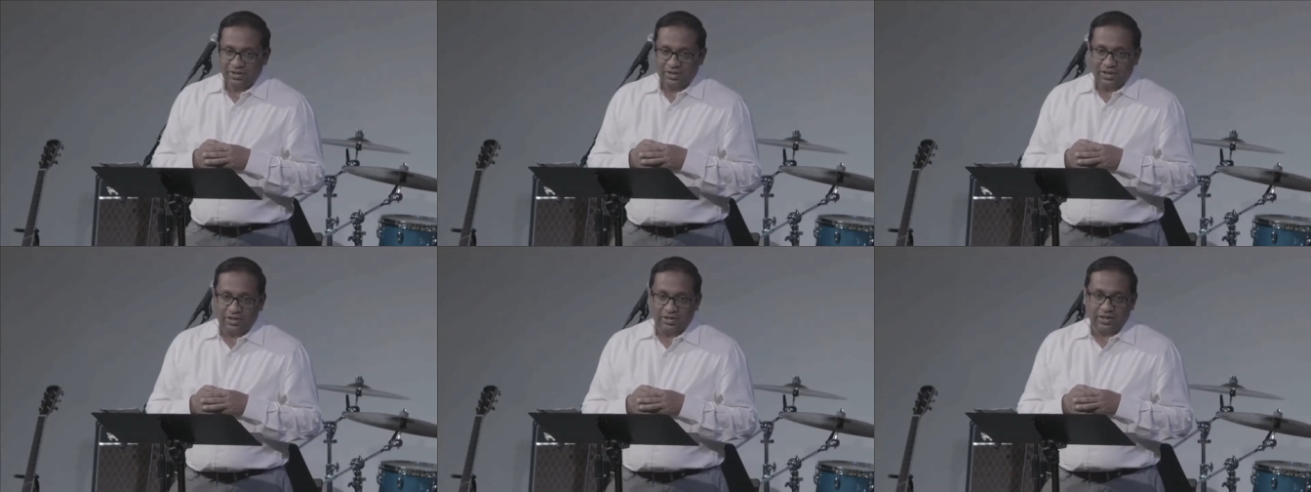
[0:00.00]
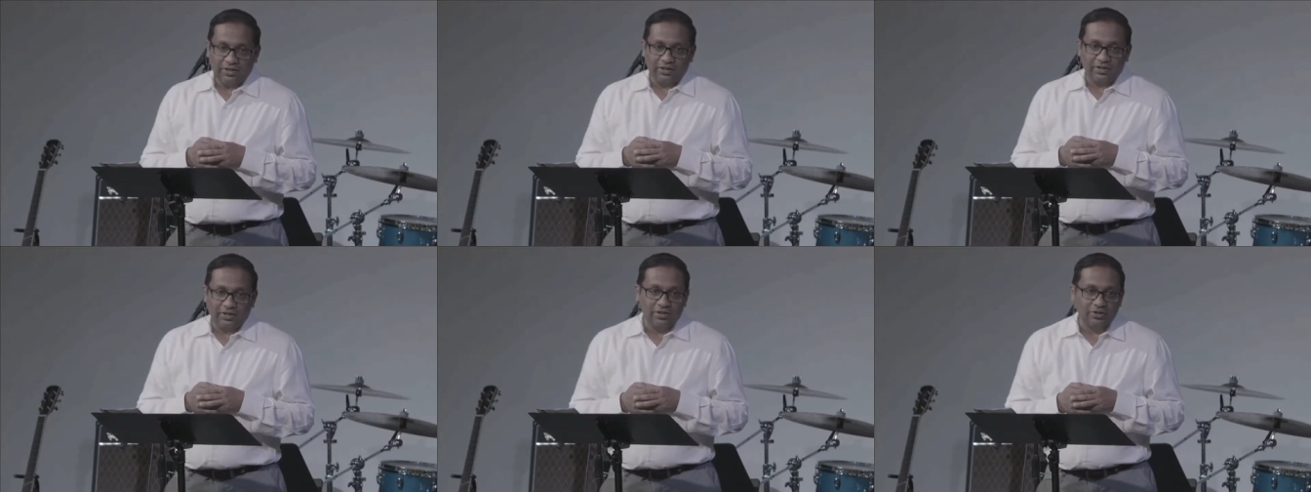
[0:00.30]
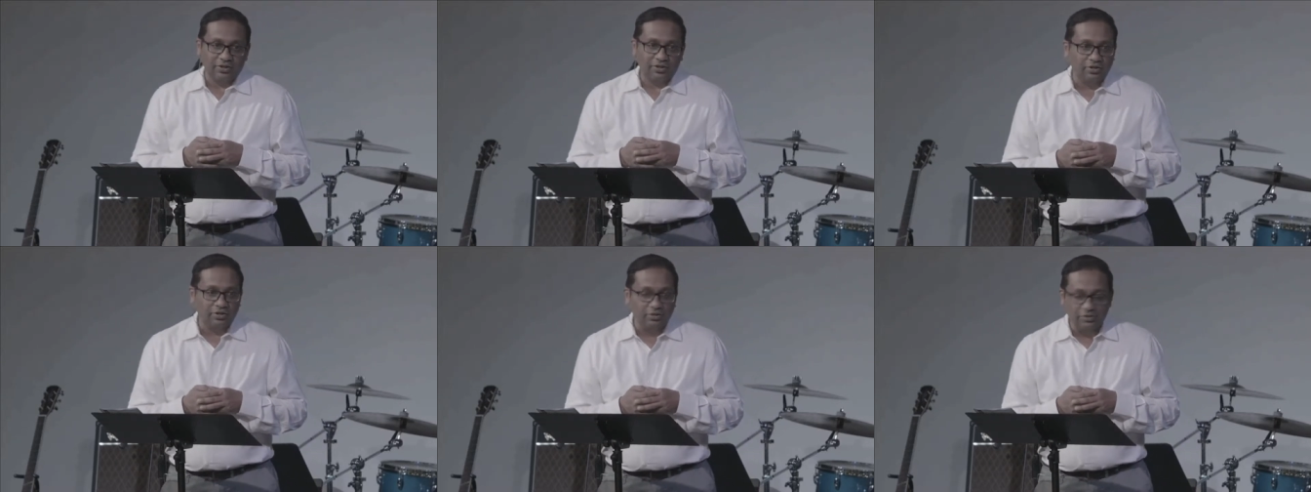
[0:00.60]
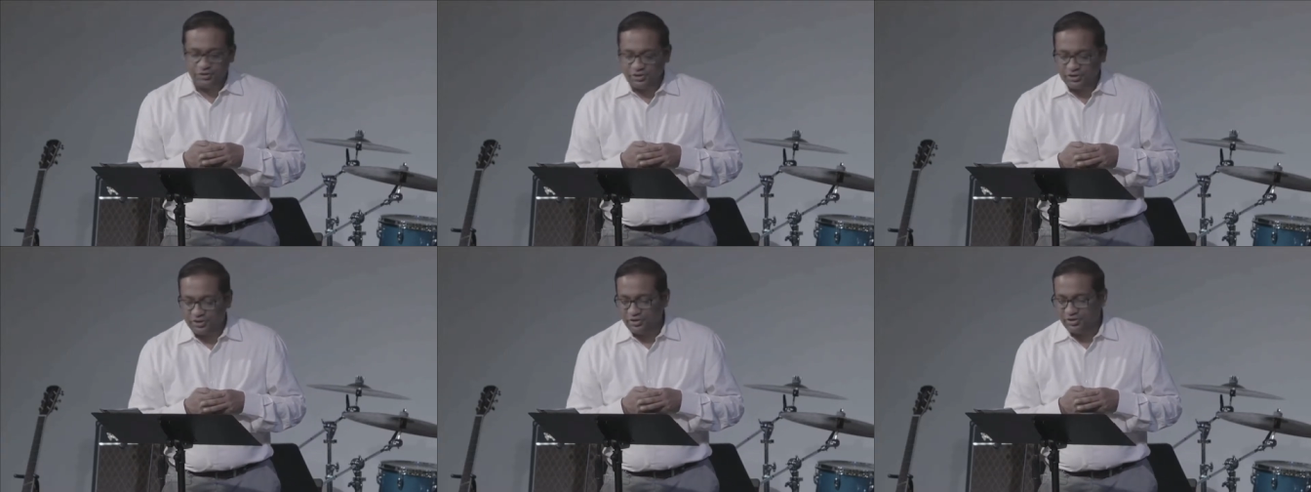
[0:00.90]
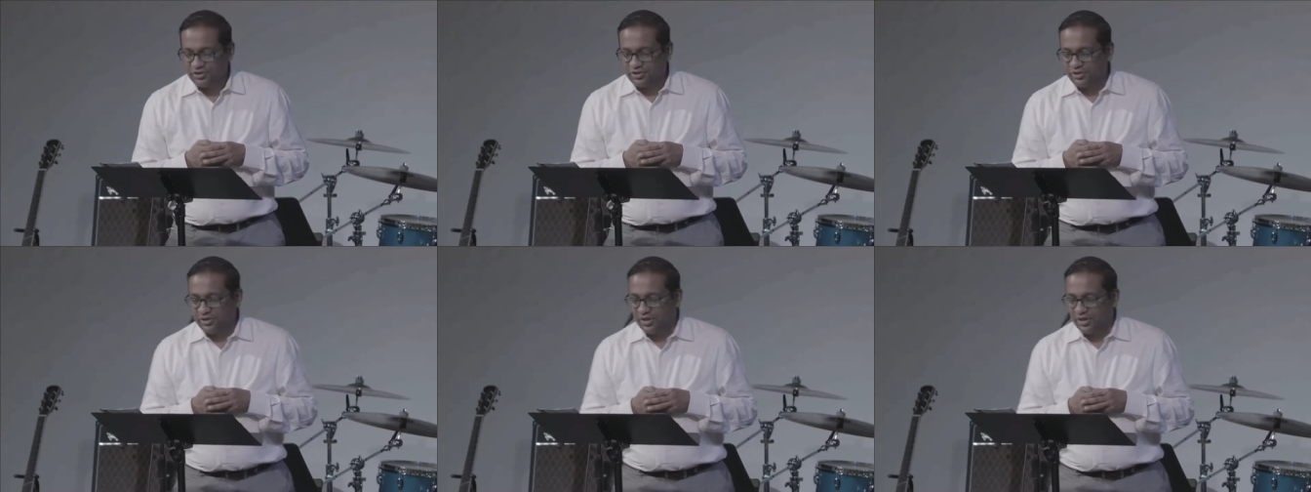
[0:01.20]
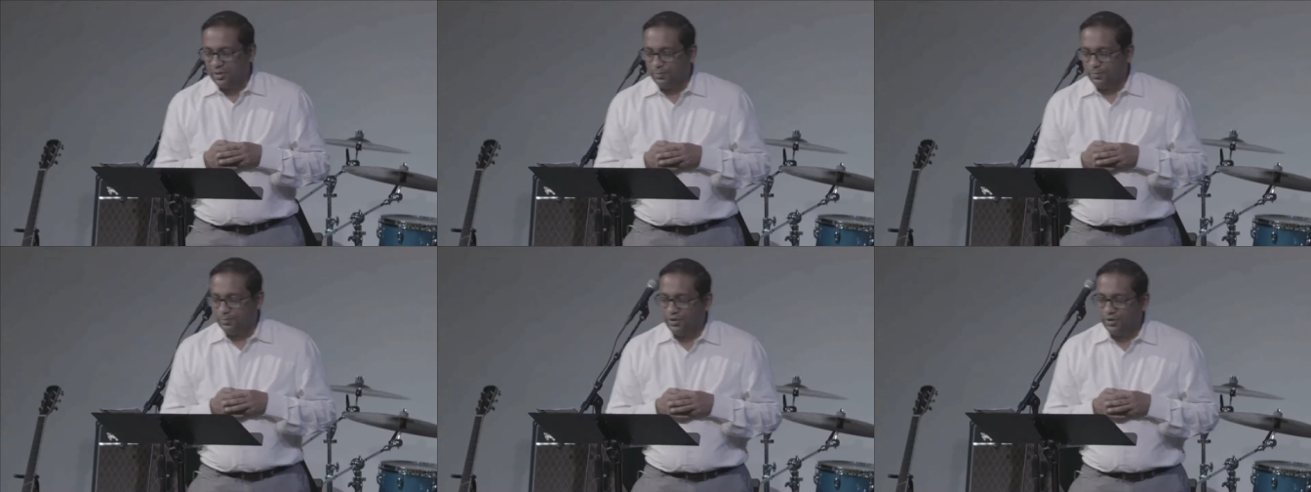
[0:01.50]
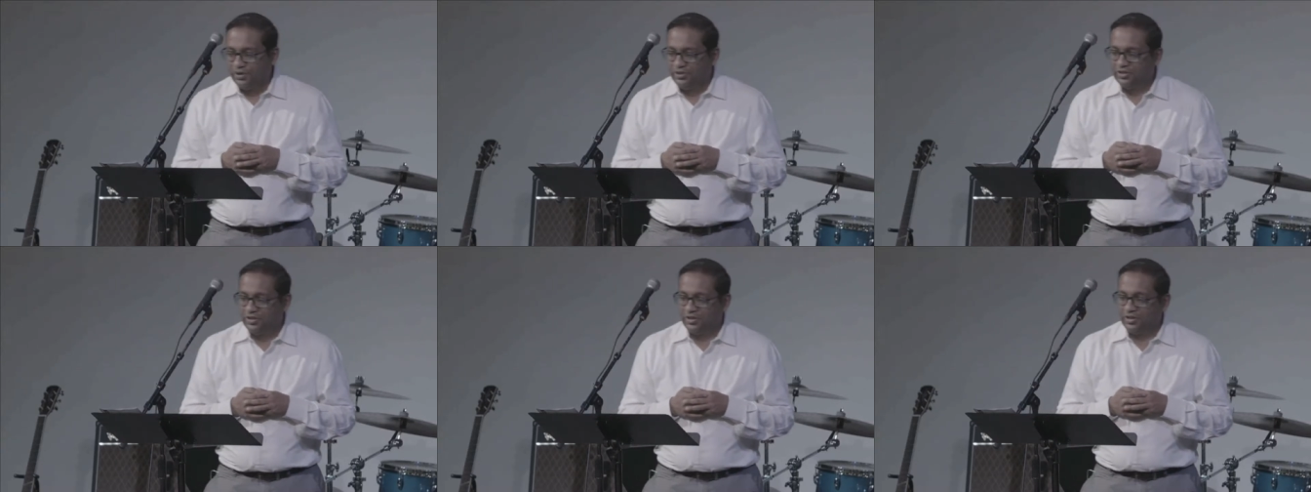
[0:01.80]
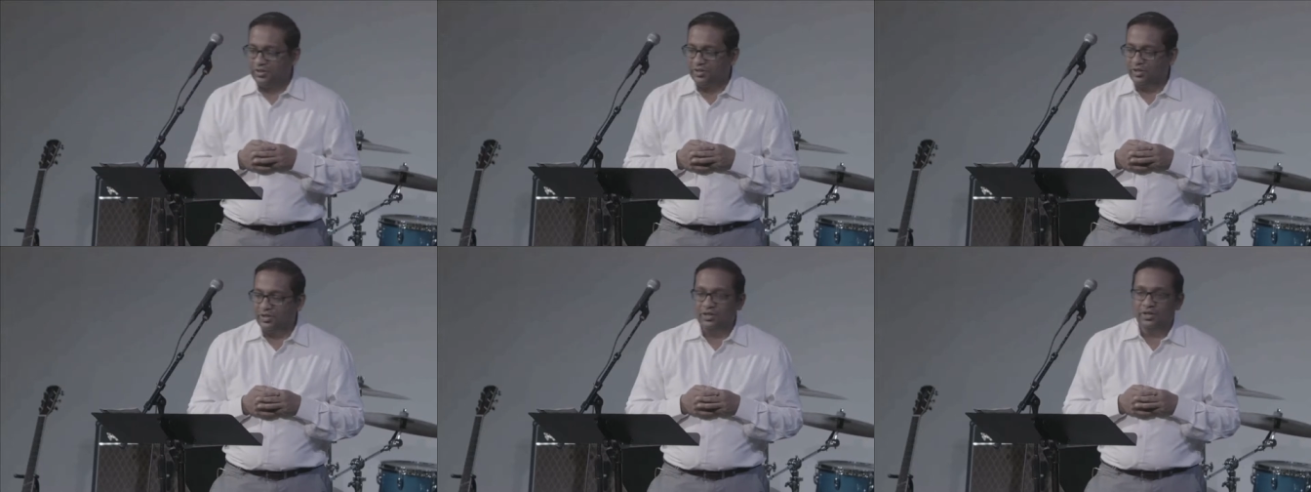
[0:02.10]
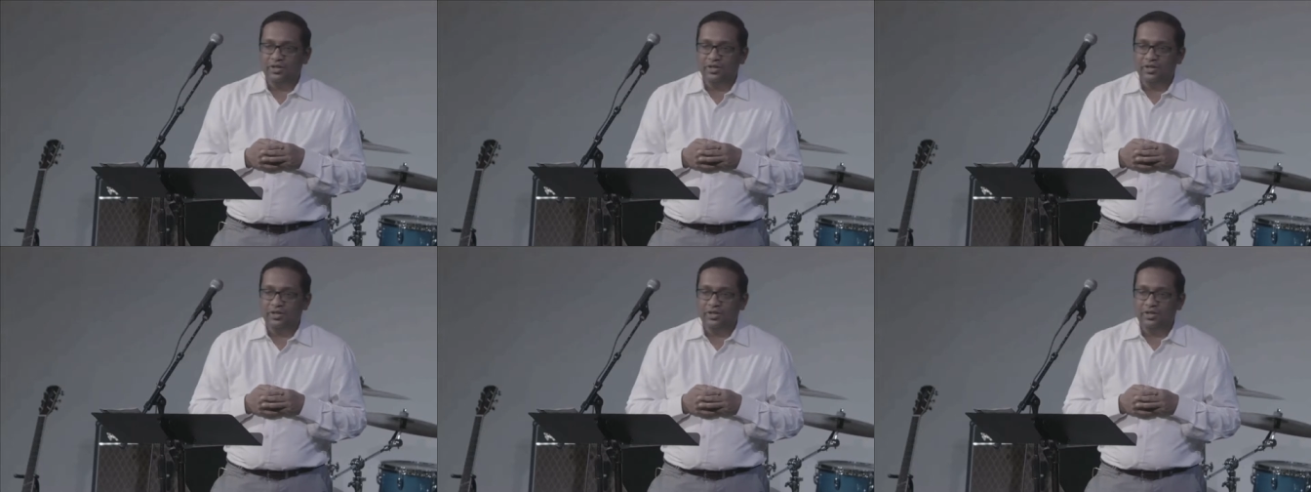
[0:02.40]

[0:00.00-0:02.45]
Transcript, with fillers: And yet in our culture today, preaching